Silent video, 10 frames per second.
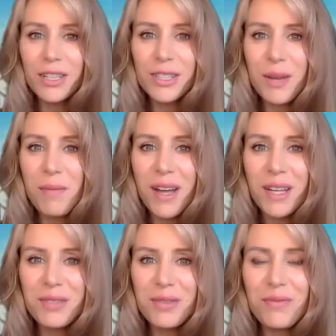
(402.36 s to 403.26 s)
you so much
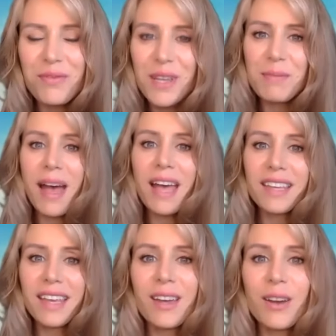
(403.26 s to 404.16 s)
from feedback
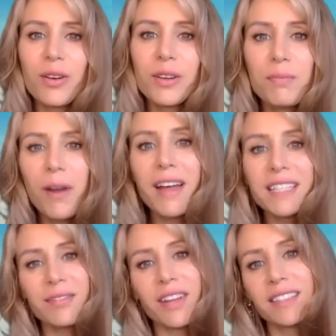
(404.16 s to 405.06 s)
here on Proactive
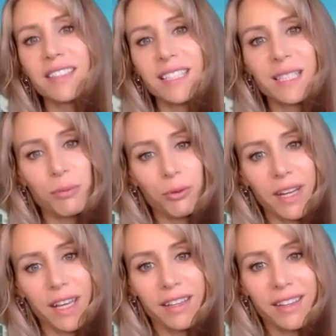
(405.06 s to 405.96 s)
London this
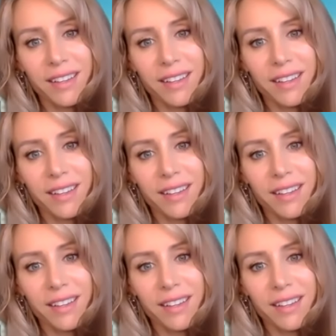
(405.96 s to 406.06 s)
morning.